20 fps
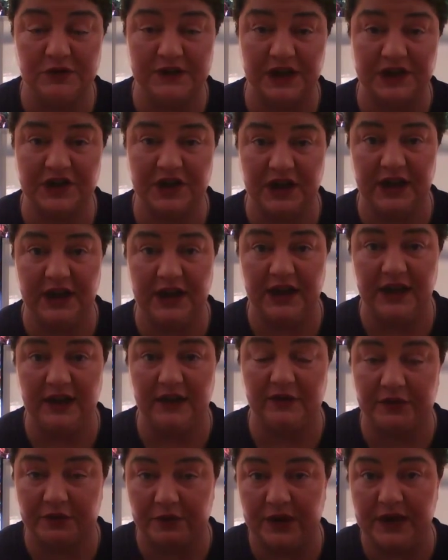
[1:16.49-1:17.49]
it was
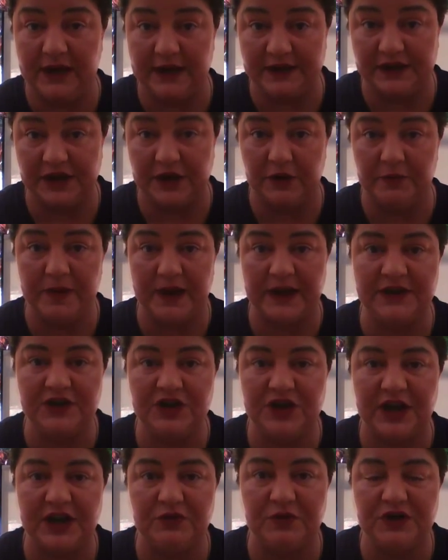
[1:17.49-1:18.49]
actually 3 years ago, back in
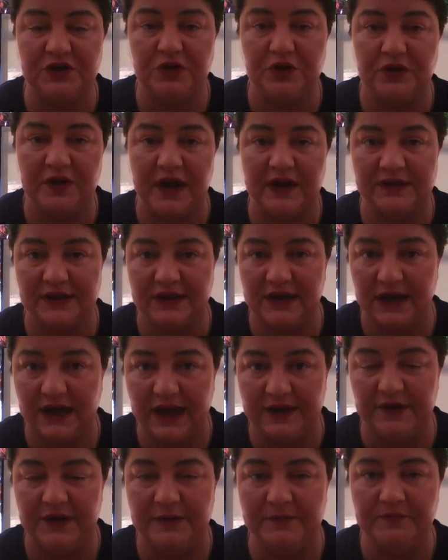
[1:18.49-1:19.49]
January
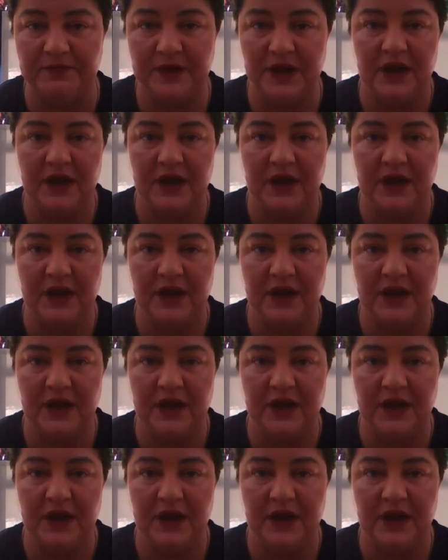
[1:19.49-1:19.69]
2011.